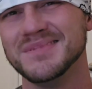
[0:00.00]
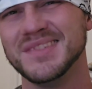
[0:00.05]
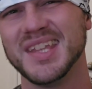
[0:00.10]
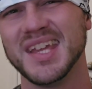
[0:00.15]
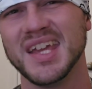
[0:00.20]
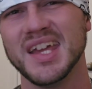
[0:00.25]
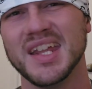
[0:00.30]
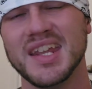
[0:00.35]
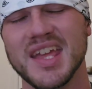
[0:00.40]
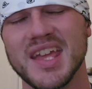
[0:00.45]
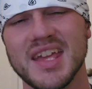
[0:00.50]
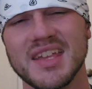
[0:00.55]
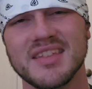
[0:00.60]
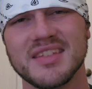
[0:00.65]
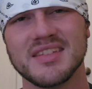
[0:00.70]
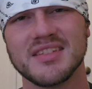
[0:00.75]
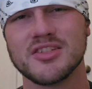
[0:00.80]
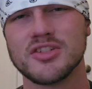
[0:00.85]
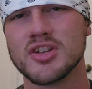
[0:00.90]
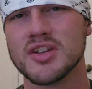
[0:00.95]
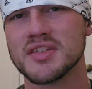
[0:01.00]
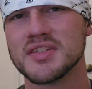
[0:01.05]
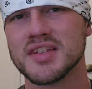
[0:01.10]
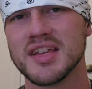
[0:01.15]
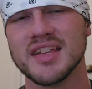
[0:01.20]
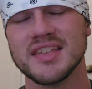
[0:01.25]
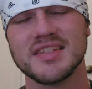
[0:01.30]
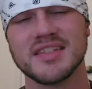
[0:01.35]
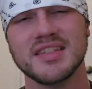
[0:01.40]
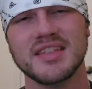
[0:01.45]
then
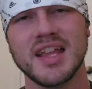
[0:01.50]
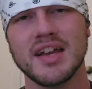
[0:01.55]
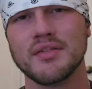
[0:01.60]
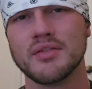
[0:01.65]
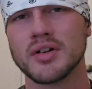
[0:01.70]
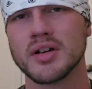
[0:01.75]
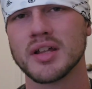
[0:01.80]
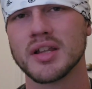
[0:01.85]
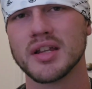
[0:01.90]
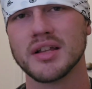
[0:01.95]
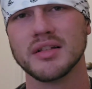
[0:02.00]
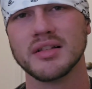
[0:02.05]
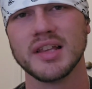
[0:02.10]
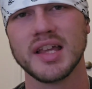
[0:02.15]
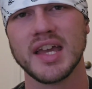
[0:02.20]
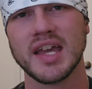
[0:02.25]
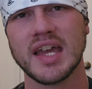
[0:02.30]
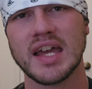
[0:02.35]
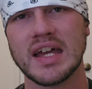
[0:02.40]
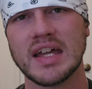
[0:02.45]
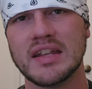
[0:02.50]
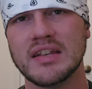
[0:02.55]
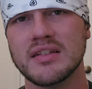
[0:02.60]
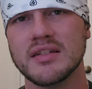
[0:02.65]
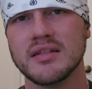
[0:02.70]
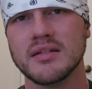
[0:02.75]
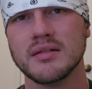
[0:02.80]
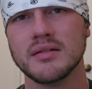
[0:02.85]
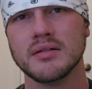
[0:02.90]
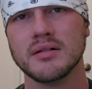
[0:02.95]
it's never gonna
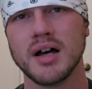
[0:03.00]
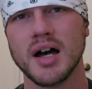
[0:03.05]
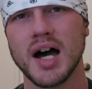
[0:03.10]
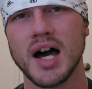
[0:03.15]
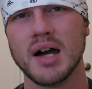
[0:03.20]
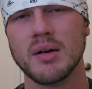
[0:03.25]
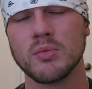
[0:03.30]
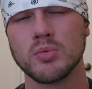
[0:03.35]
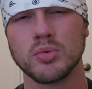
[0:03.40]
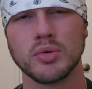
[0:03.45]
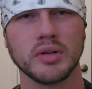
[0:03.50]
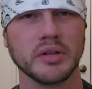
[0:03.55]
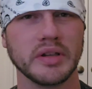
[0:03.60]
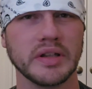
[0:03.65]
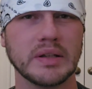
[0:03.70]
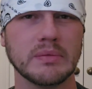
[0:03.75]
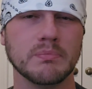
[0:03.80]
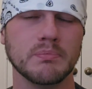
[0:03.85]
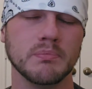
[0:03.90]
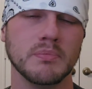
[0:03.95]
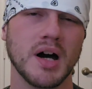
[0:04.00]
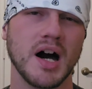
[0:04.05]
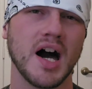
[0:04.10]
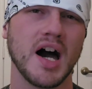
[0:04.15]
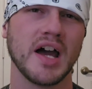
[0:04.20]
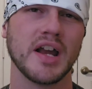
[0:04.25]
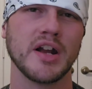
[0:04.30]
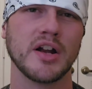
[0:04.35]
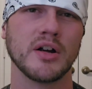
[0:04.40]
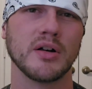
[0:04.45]
land really
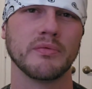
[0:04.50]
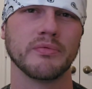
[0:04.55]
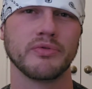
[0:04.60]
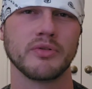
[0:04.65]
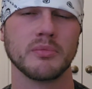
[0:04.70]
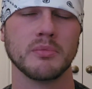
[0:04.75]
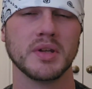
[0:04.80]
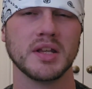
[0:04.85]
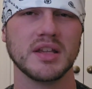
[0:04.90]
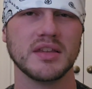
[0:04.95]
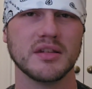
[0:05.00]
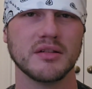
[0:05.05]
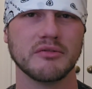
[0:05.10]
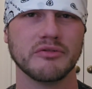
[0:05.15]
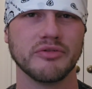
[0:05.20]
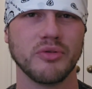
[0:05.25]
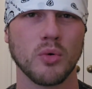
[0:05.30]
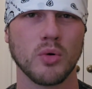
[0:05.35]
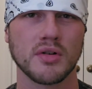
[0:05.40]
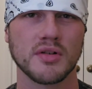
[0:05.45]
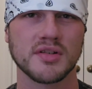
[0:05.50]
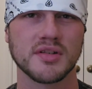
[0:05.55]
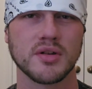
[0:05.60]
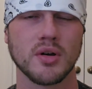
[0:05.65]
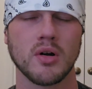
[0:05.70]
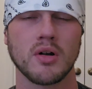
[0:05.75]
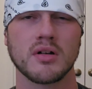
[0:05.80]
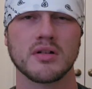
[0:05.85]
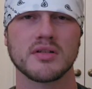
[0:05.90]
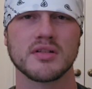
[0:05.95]
higher for me than 4
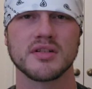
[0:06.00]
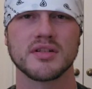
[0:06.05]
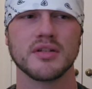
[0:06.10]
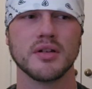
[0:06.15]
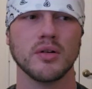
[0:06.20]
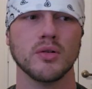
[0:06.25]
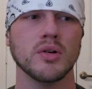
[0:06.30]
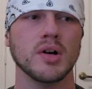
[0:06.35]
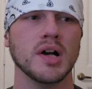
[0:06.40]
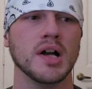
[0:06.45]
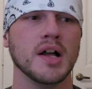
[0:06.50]
stars. So